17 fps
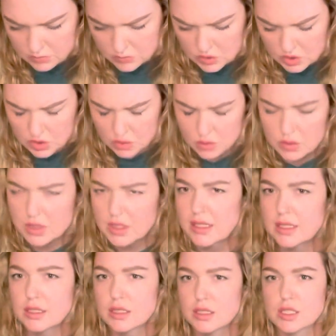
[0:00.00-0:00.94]
So
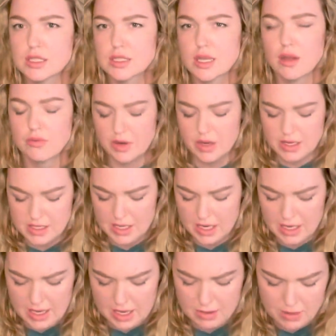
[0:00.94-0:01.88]
really, it just got very
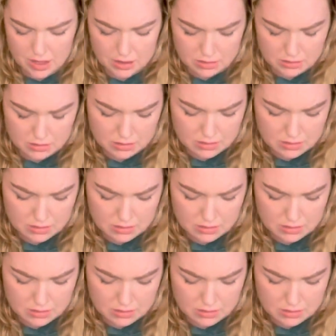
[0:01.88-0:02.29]
dynamic.